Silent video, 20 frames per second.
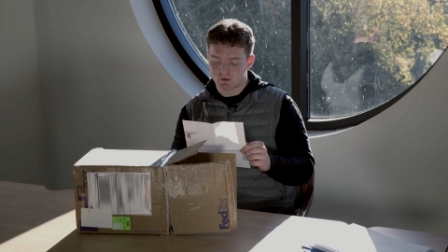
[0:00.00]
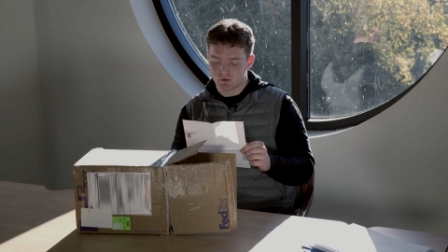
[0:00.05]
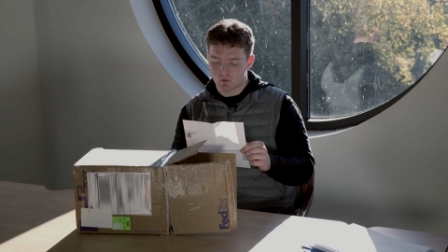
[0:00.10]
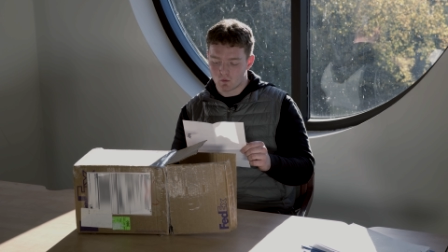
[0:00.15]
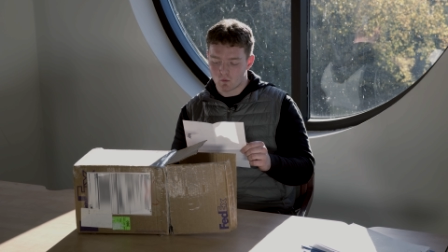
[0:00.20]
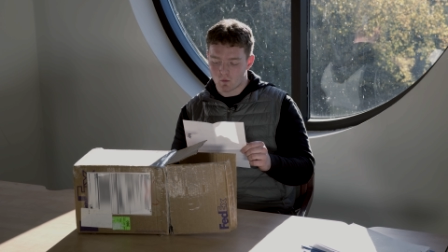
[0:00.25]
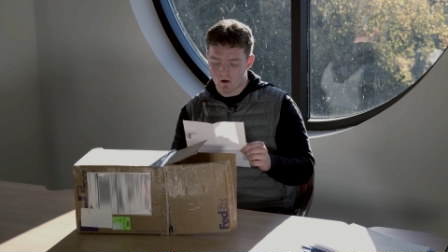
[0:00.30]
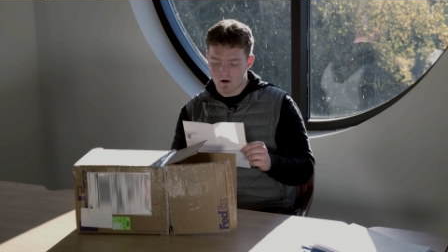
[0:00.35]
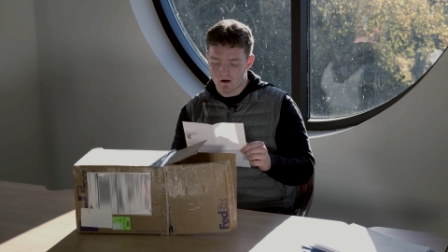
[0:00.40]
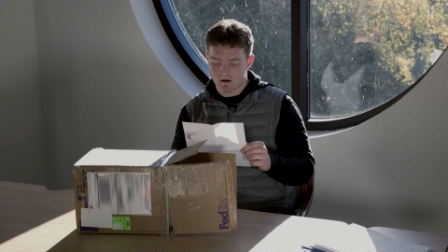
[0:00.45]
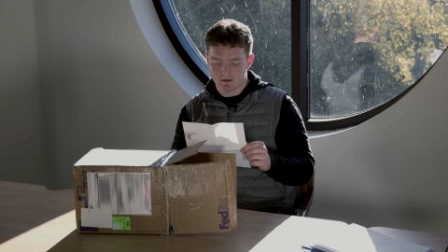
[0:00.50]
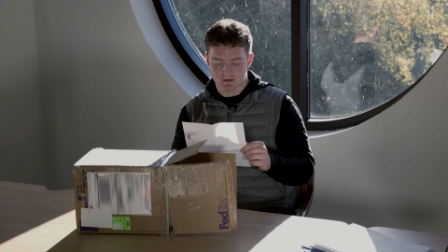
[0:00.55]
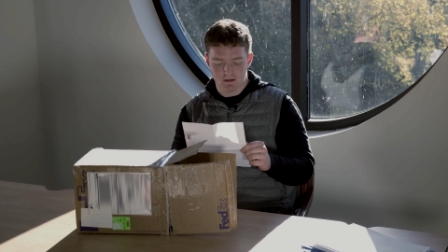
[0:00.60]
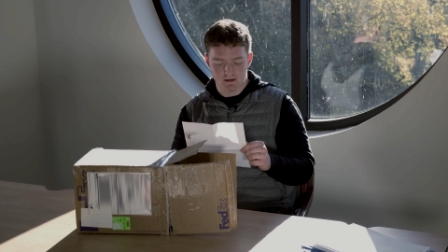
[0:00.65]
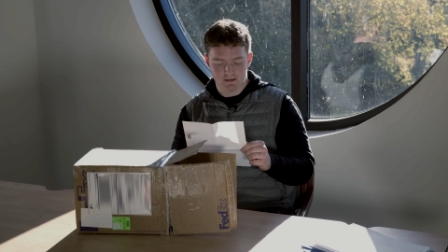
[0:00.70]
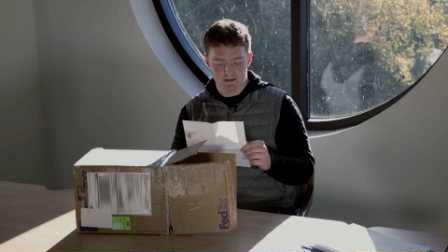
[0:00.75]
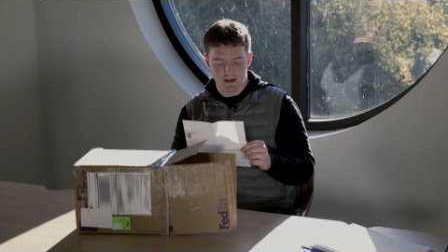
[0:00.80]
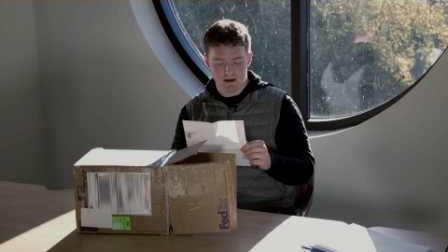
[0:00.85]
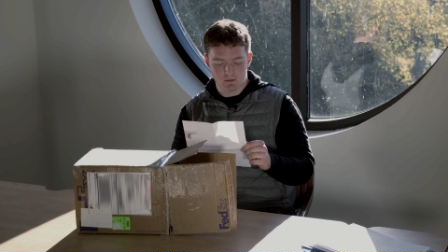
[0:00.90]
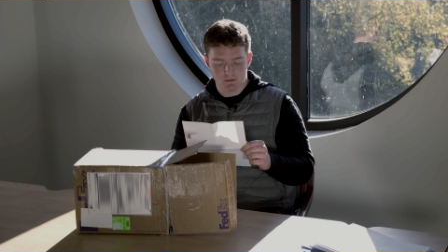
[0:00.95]
your work that
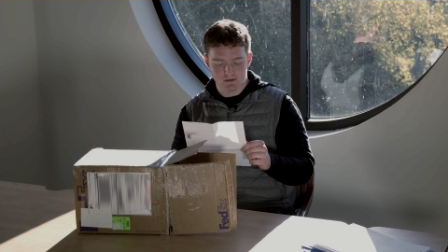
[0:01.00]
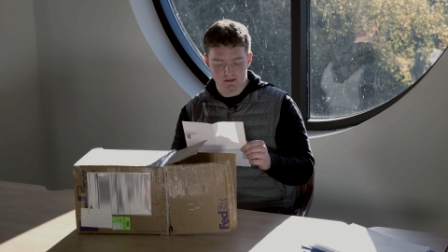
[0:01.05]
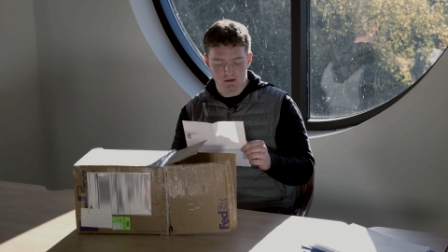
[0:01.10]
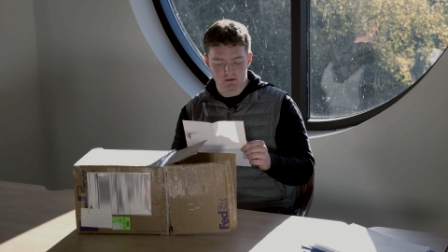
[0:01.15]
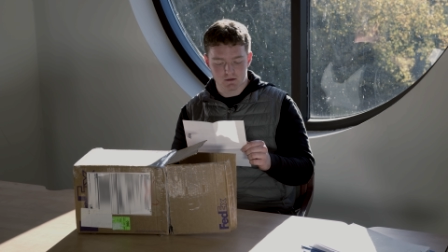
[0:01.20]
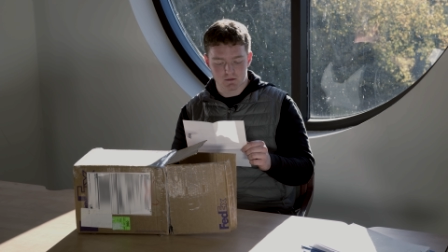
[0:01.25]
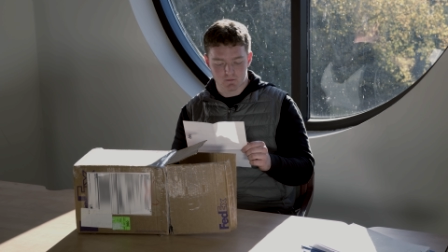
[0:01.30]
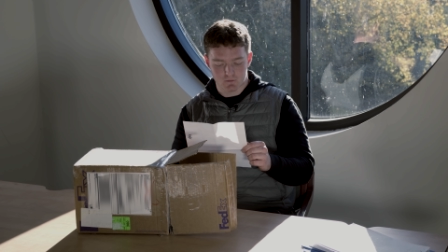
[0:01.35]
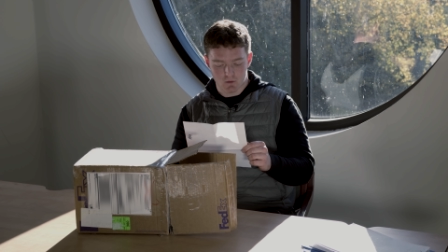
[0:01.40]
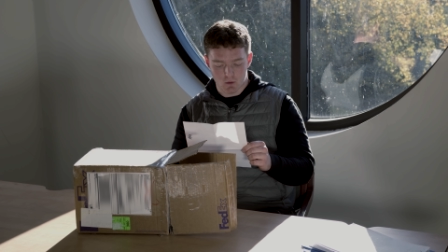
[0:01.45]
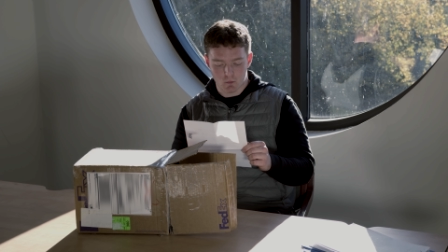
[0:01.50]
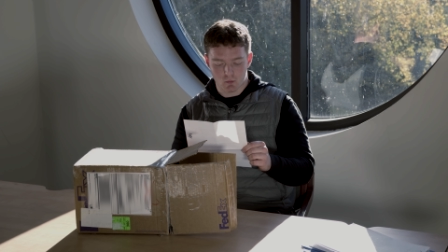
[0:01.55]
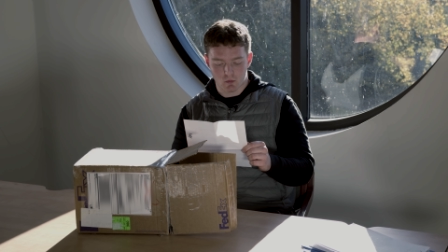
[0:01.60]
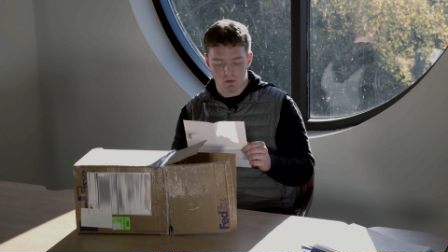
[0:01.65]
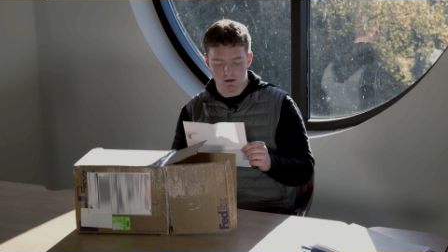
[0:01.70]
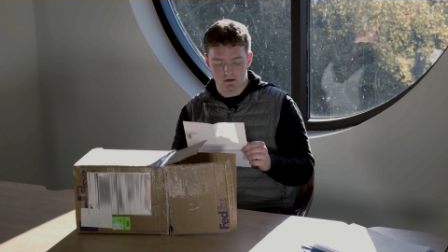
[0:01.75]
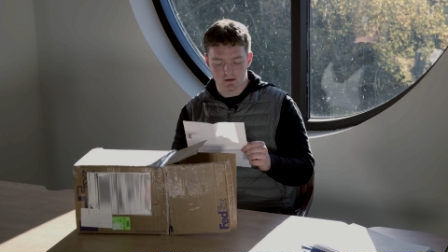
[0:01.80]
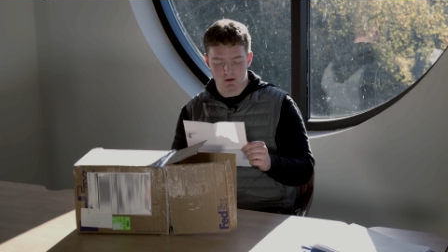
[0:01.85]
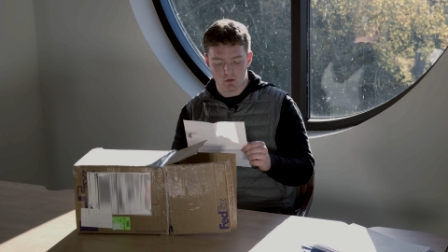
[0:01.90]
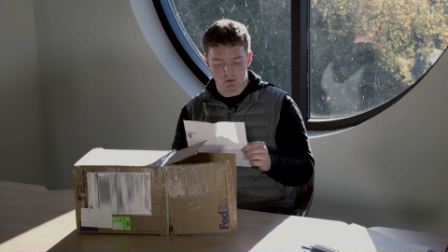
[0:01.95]
set up such a
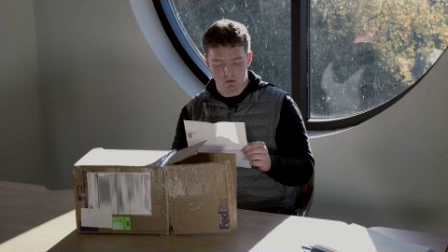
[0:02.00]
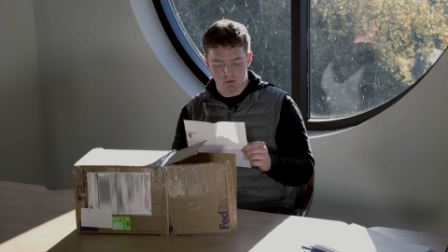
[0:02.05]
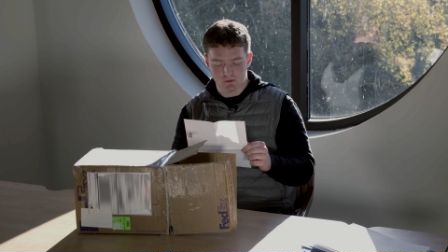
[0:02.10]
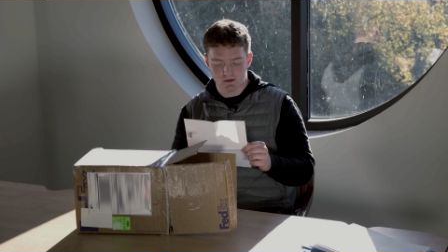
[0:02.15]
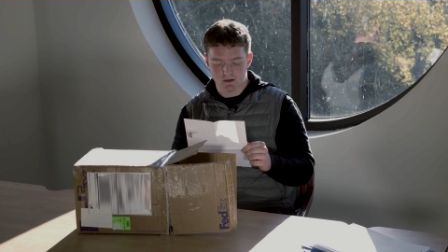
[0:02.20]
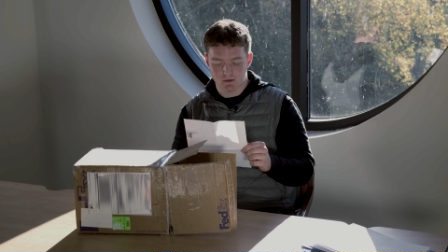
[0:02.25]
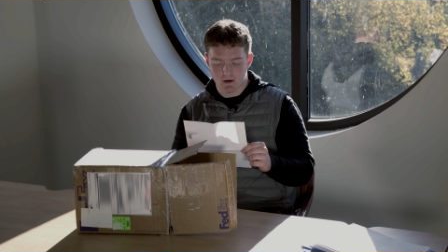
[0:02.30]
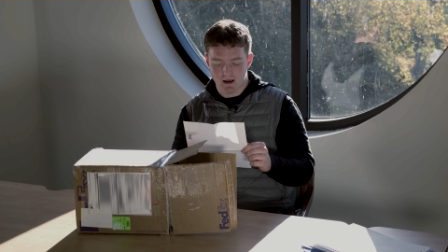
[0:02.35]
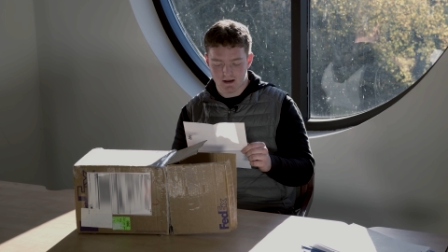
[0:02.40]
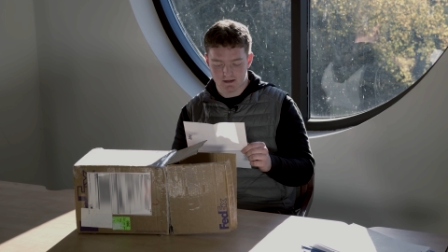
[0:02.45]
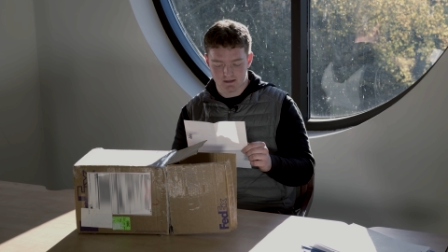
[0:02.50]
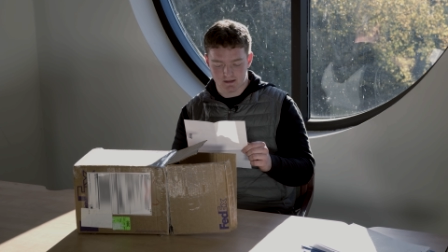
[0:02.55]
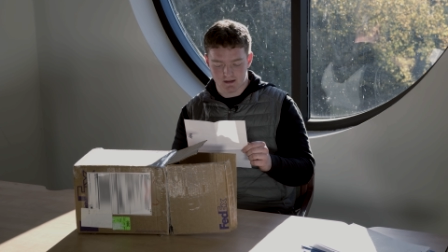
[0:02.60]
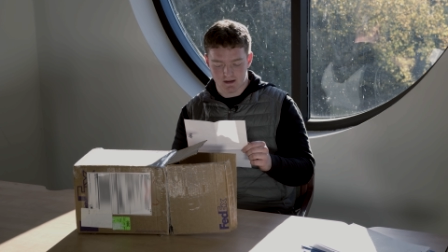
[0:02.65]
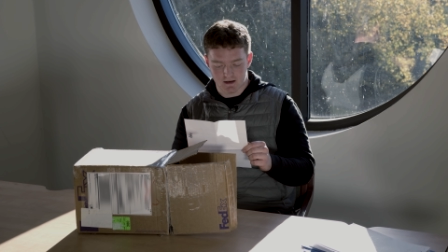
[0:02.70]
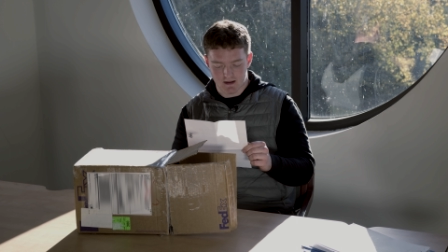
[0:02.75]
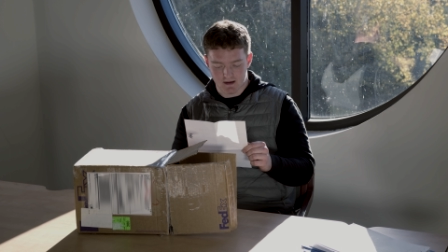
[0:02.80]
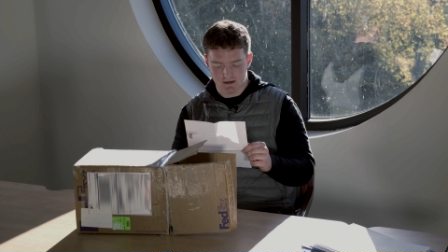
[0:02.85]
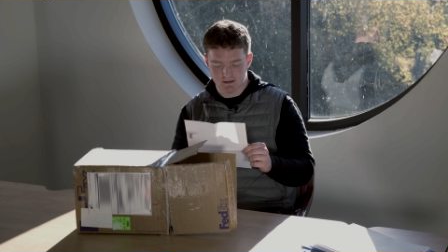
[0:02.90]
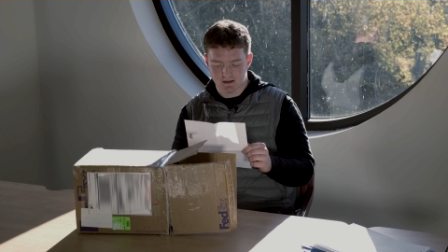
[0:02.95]
footprint on who
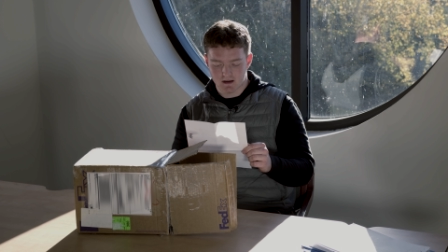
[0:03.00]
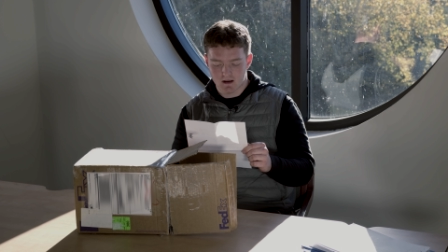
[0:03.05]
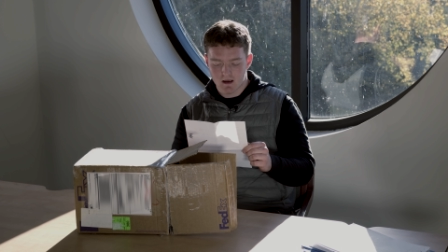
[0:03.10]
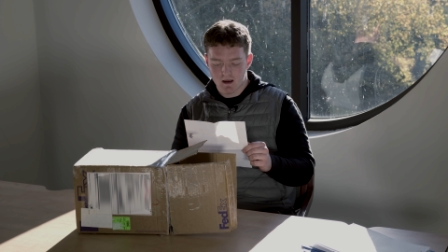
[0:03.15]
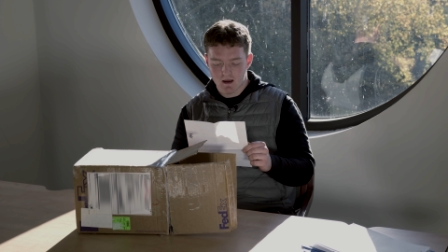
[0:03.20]
Sebastian is.